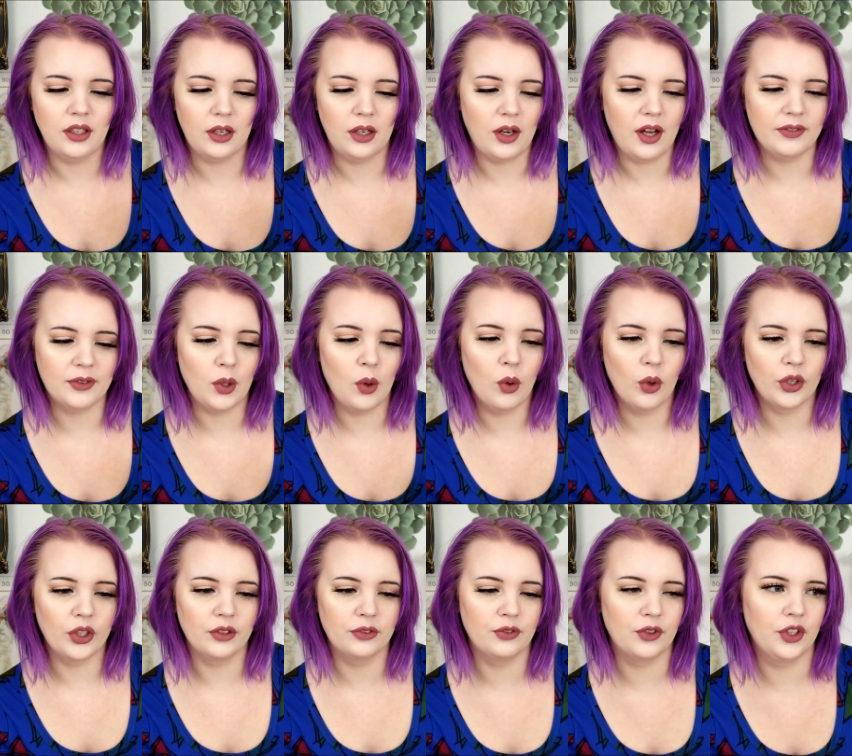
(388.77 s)
I don't have to
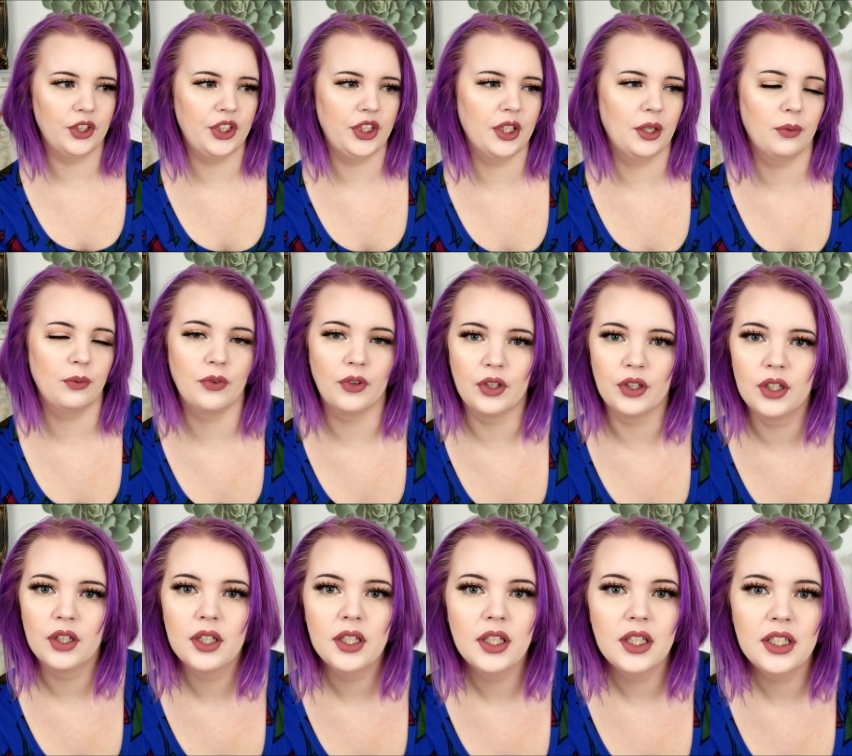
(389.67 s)
hoard it for a year for
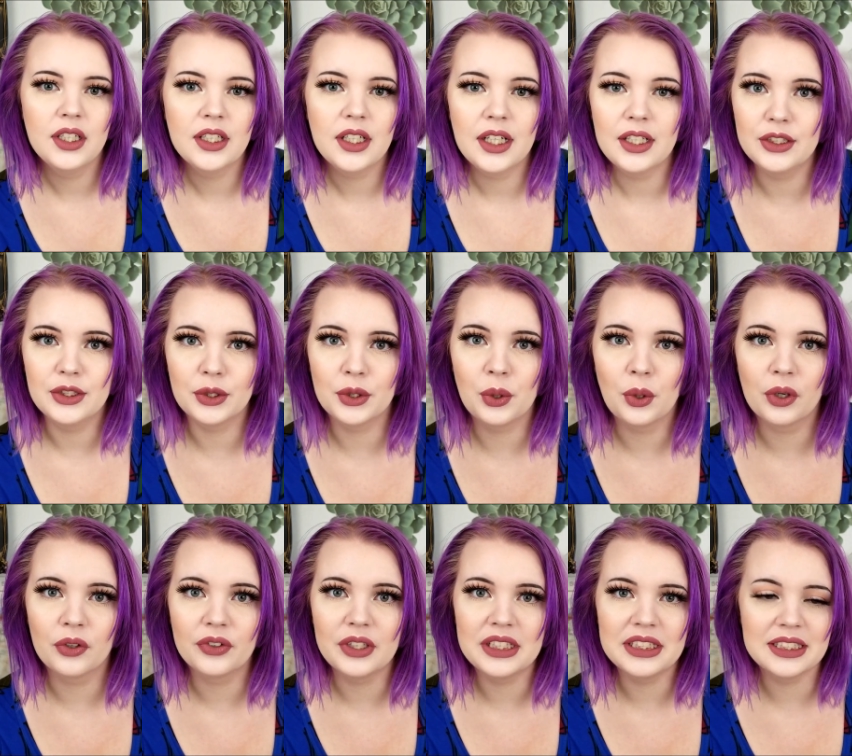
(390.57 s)

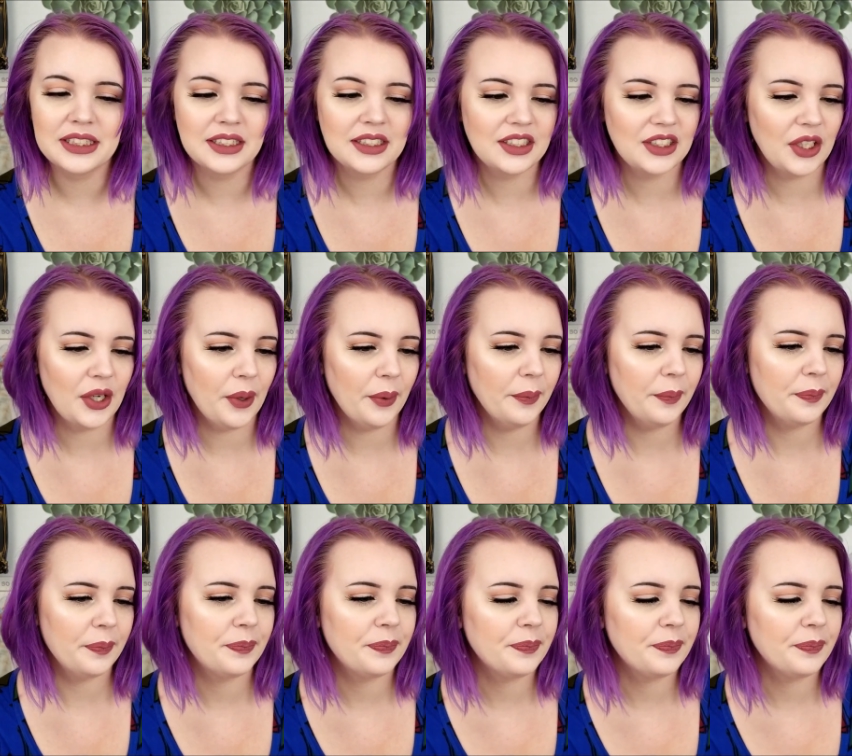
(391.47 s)
decor reasons, you know?